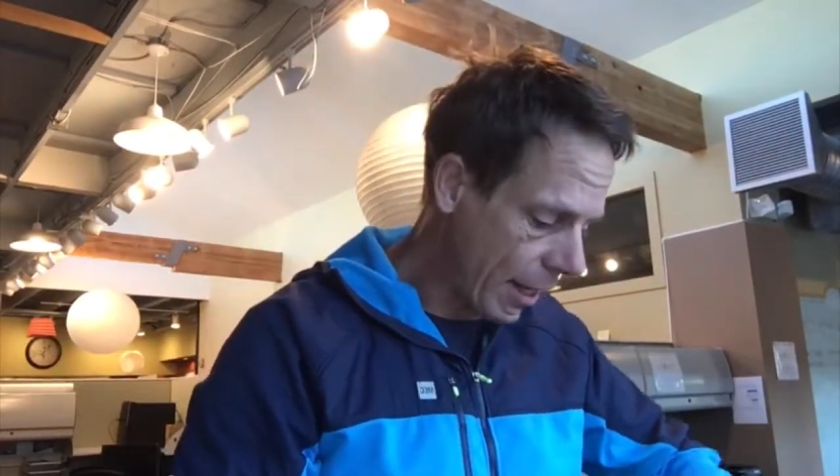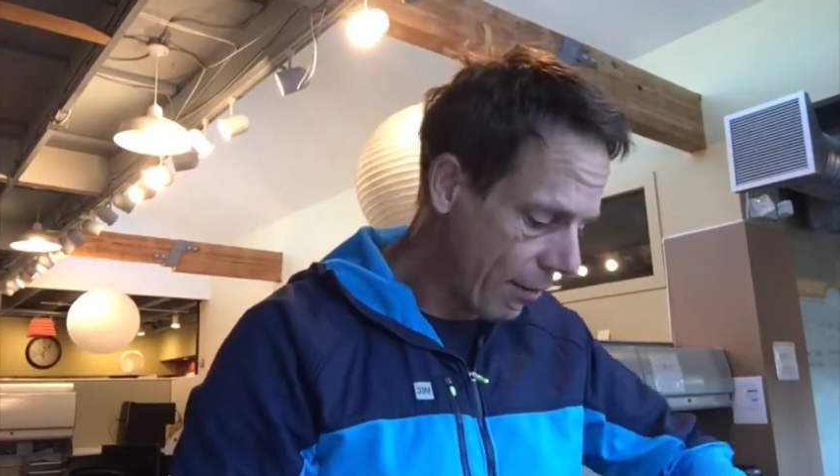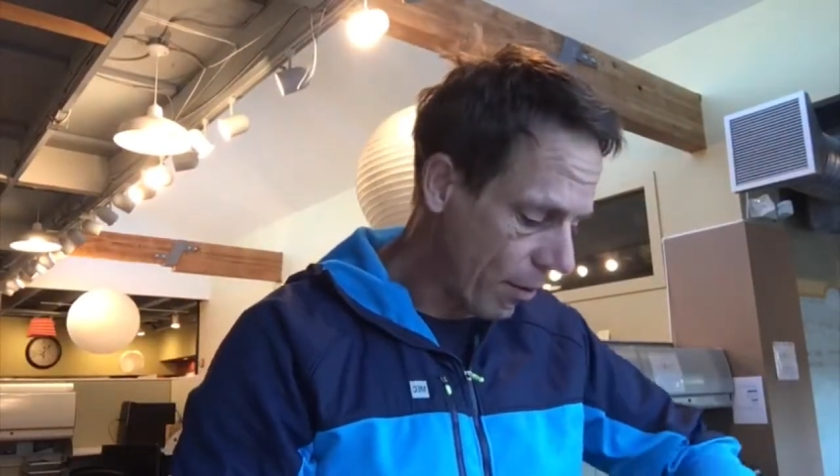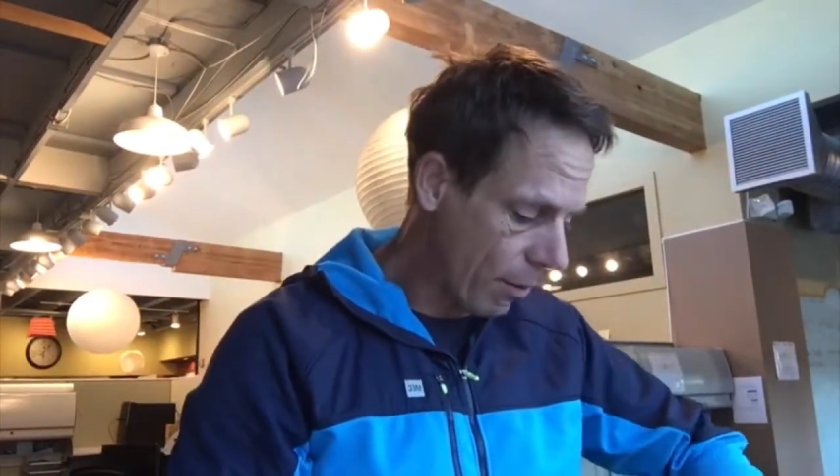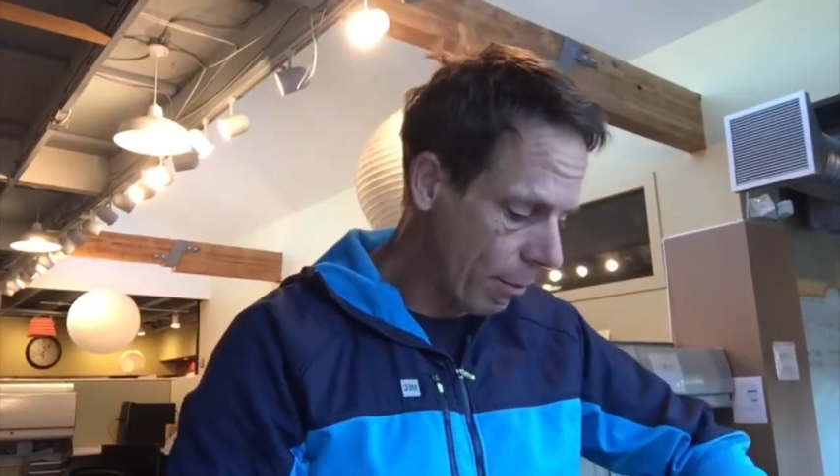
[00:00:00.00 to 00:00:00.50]

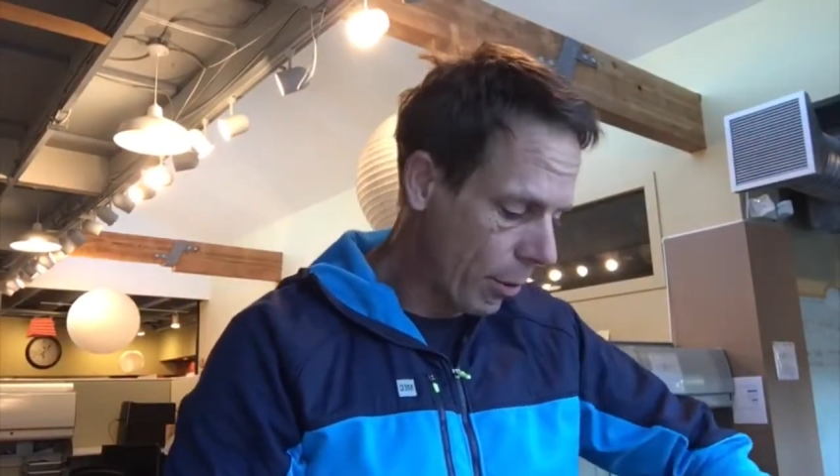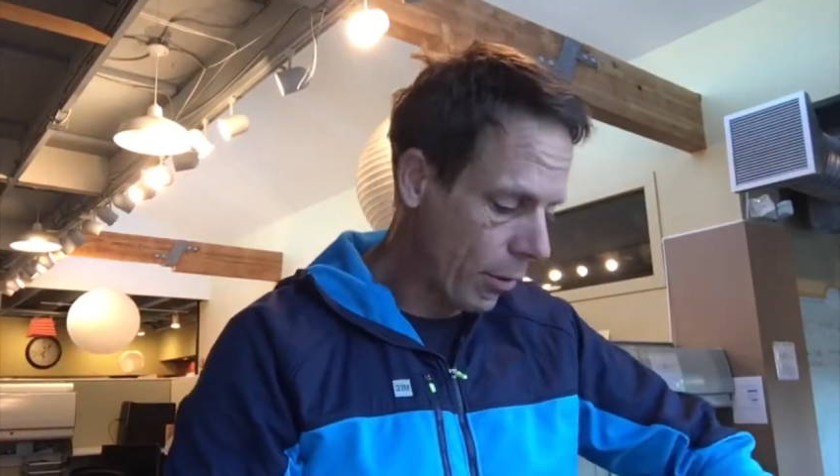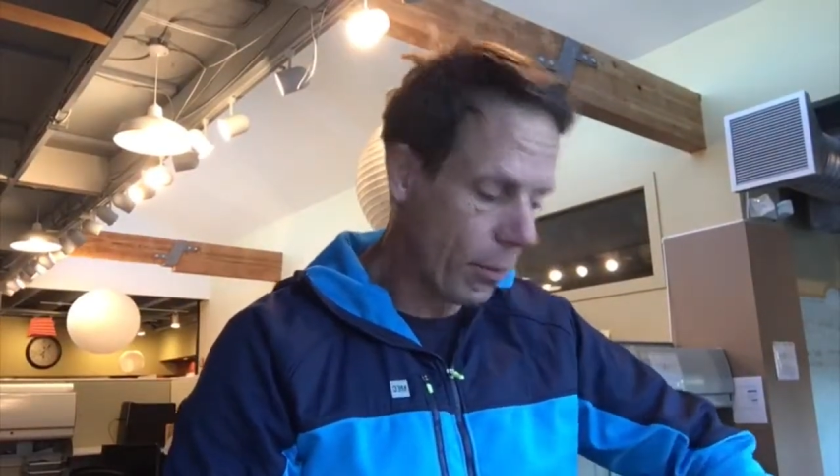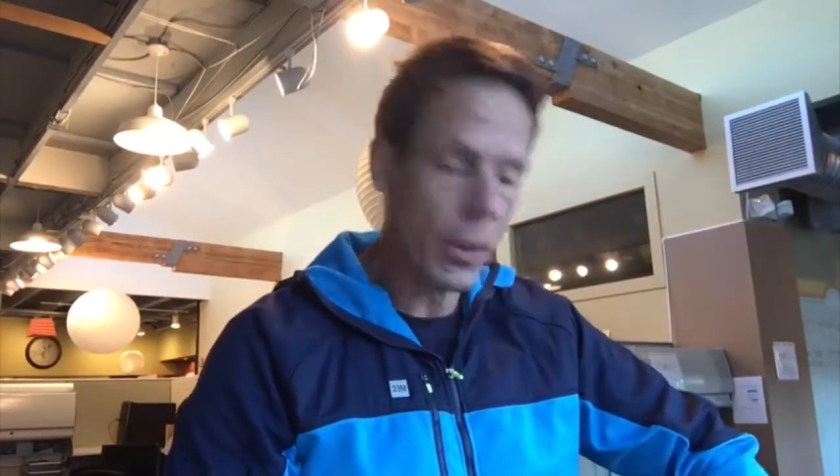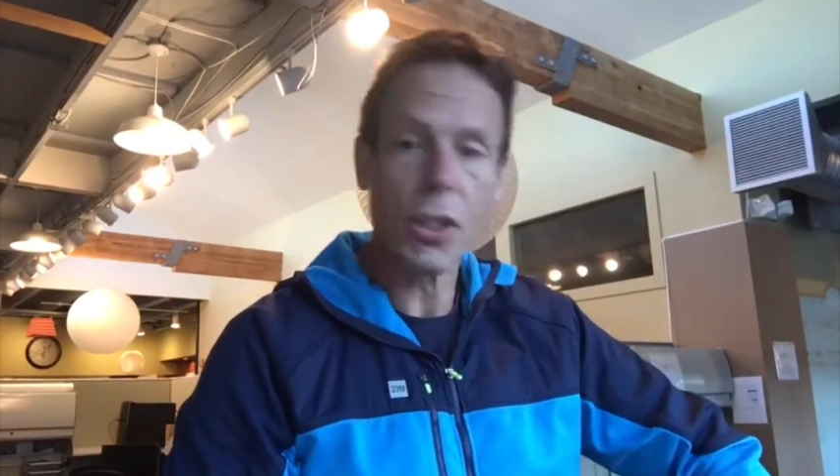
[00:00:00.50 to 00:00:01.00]
iPhone,
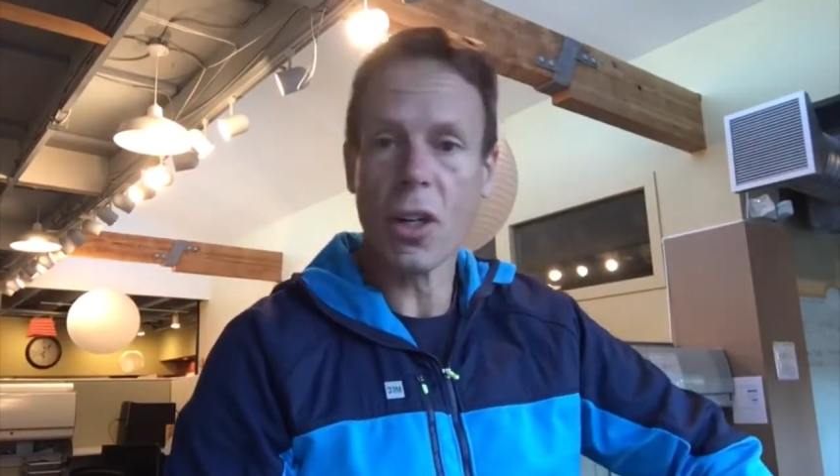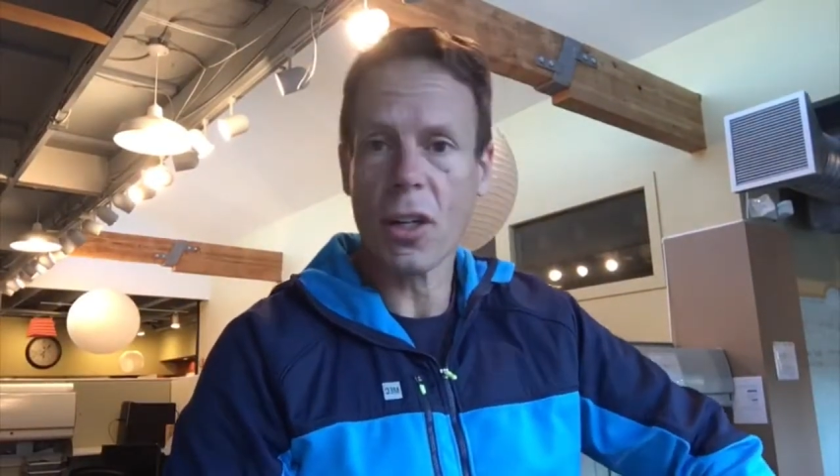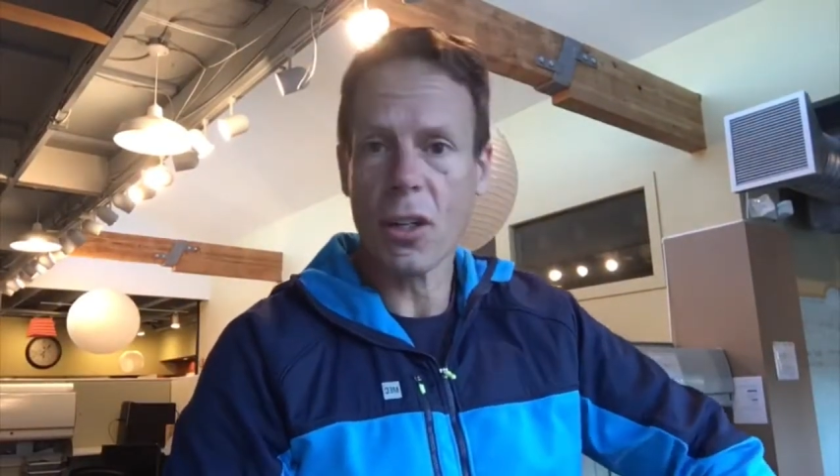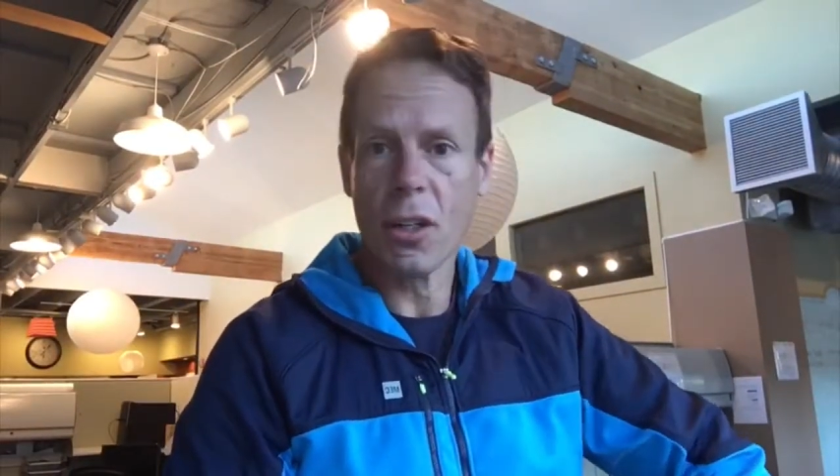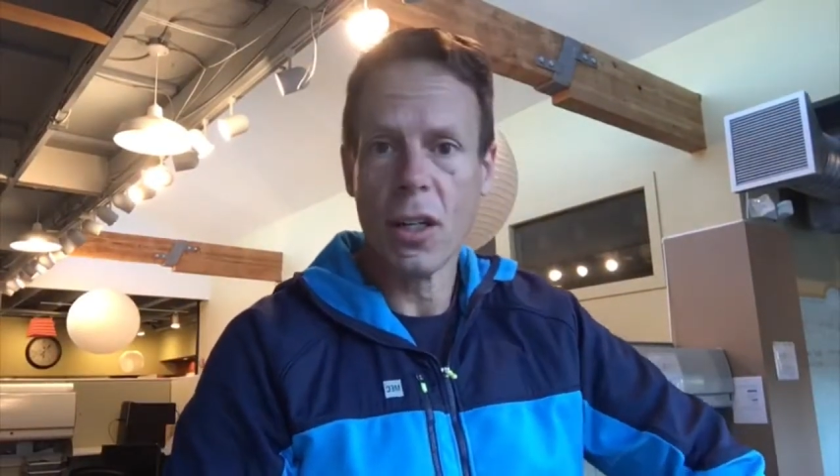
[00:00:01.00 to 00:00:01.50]
both of which
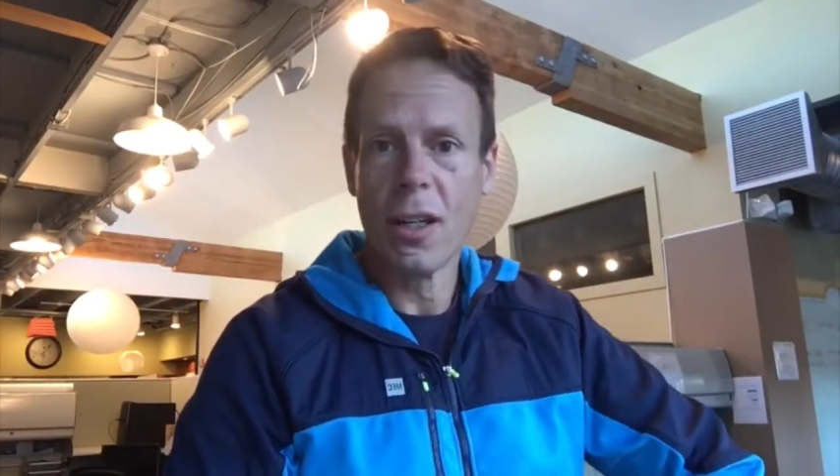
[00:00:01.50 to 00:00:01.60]
are